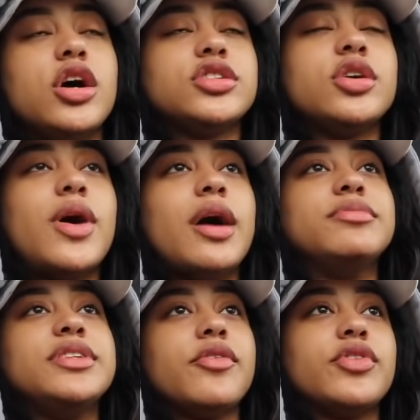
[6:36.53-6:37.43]
Also, I'm
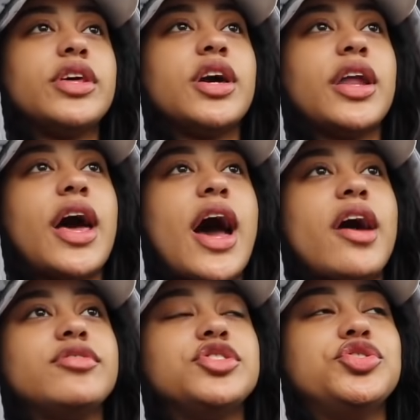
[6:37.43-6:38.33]
definitely gonna
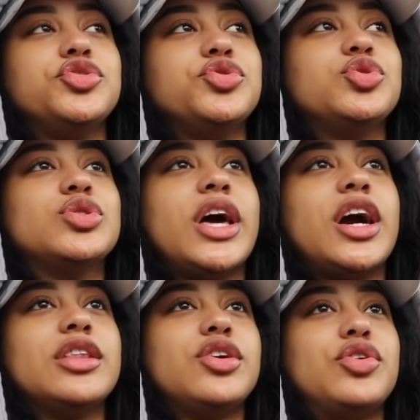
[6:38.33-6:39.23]
have to do
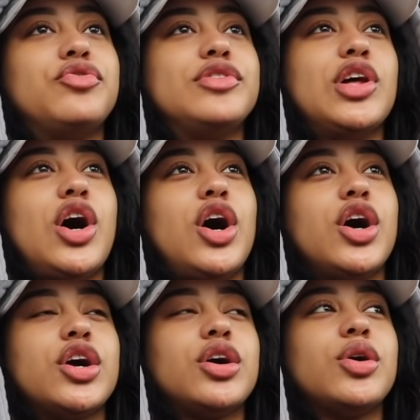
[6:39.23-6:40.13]
like a little
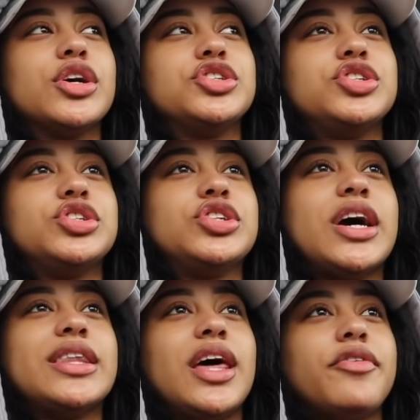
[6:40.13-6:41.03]
vlog or chit
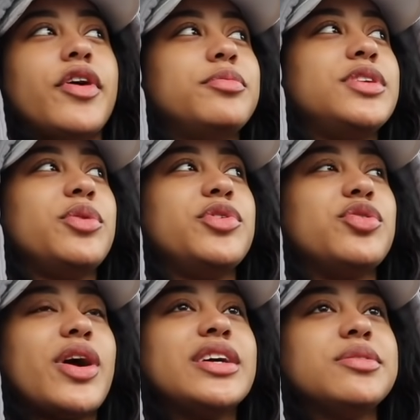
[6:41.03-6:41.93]
chat life update with
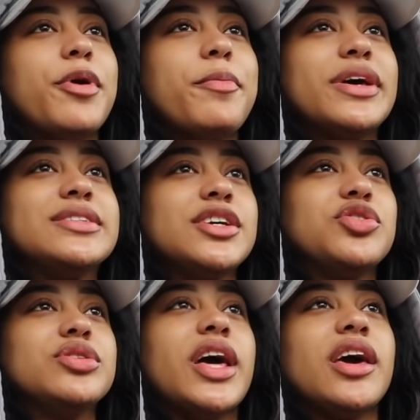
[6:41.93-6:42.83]
you guys about my
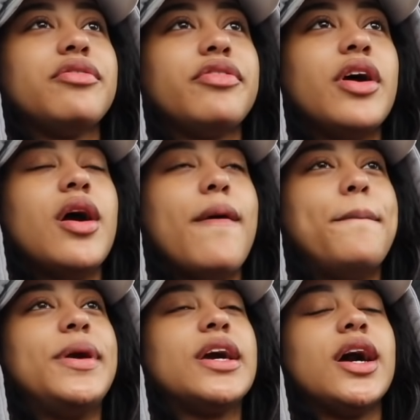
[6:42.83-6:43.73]
single life.
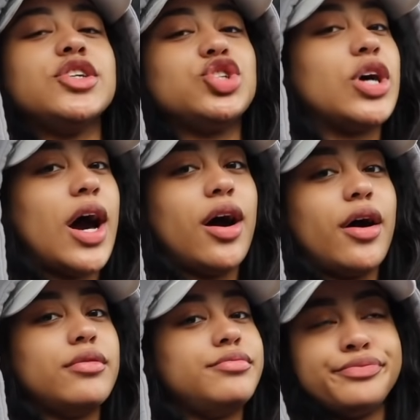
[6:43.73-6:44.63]
Because
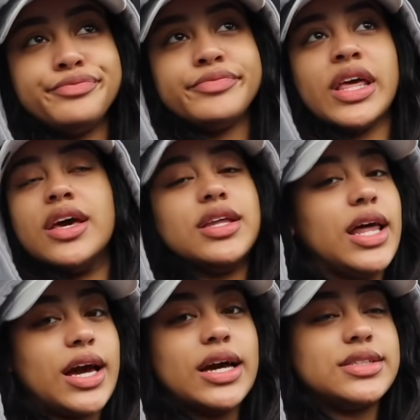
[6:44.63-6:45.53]
child,
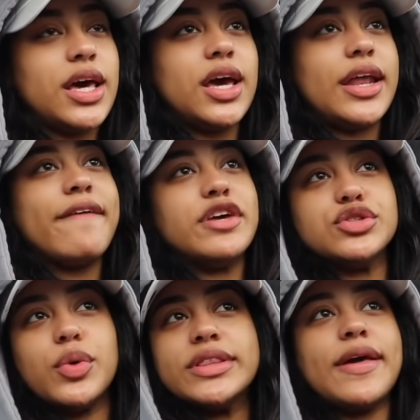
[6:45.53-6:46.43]
like I said, if
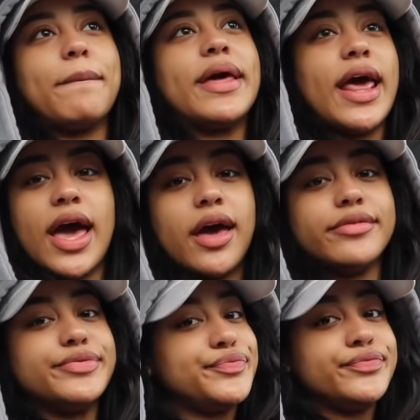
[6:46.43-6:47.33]
it's one thing men
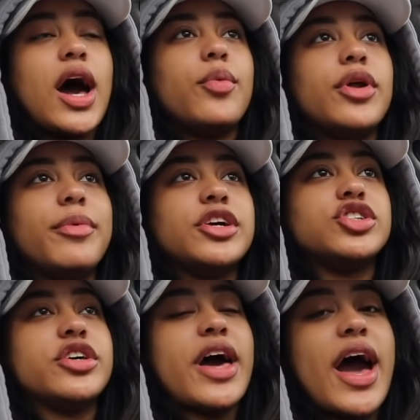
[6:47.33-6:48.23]
have, I wanna make
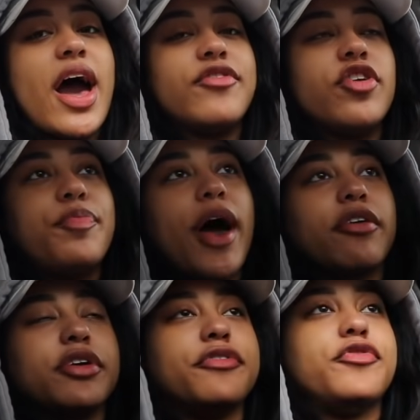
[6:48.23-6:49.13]
sure that I have enough
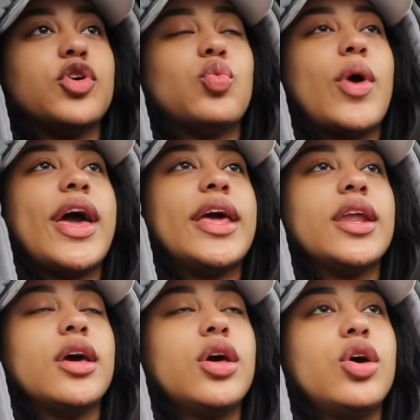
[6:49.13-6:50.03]
battery for
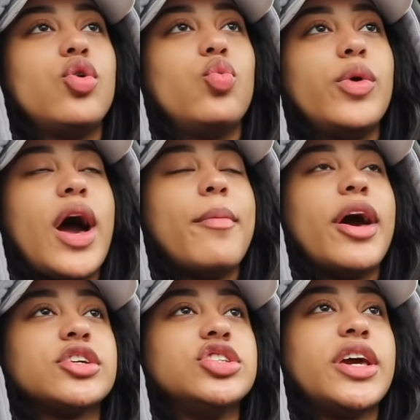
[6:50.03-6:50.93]
when I'm
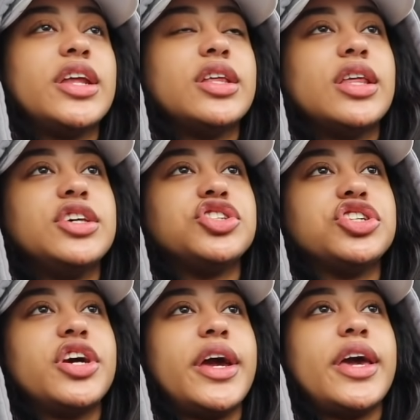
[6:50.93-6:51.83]
actually getting the laser
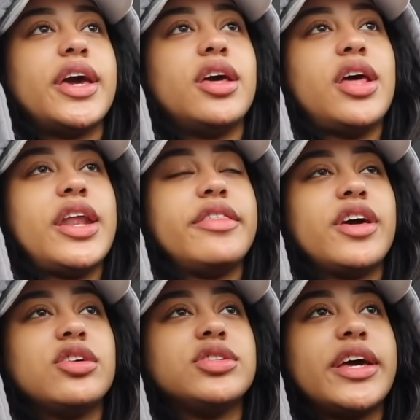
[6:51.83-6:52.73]
and
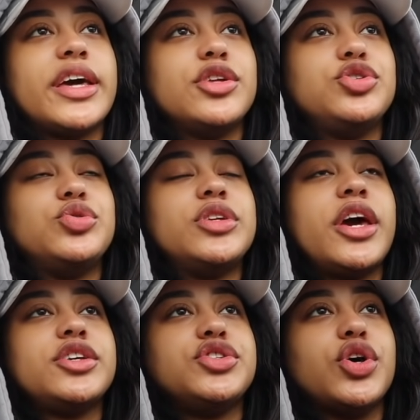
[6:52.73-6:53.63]
anything else that I get into
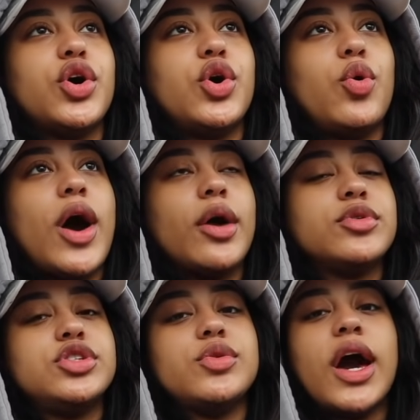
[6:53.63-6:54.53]
today. So I
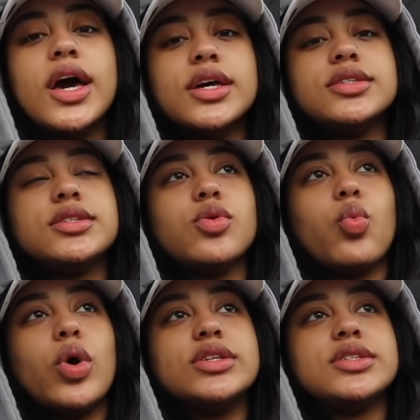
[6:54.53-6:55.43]
will see you guys
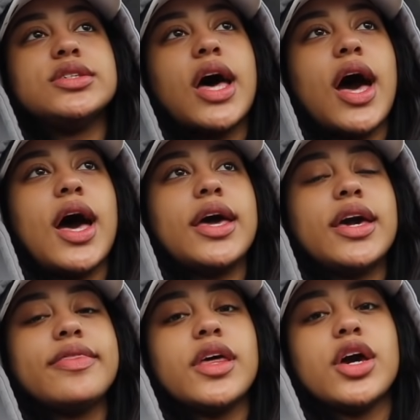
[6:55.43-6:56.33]
once I
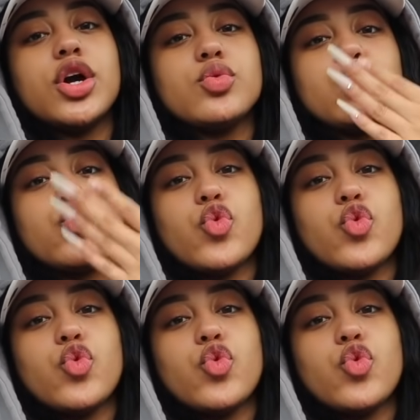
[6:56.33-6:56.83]
get there.